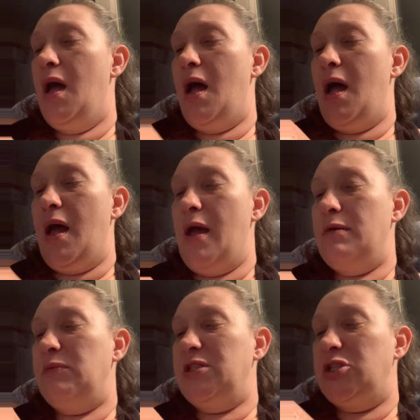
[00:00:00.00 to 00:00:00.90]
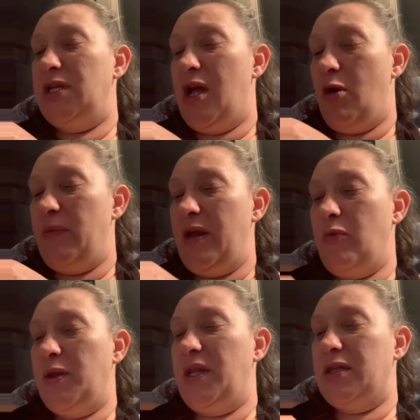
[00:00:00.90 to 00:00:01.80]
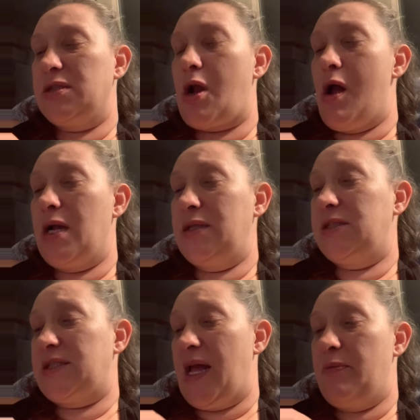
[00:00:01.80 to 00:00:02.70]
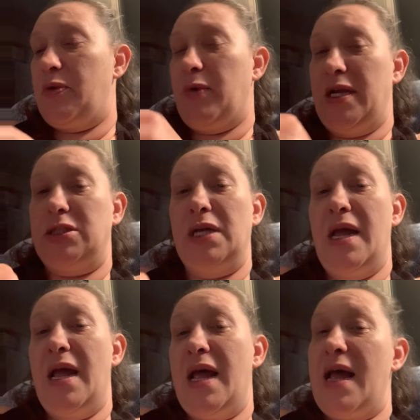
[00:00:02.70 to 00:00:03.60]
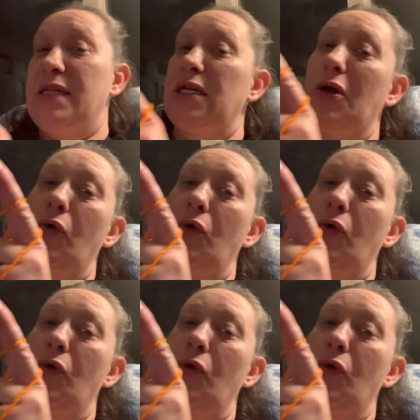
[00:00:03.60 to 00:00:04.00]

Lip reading: And she helped me with this concept, which as I go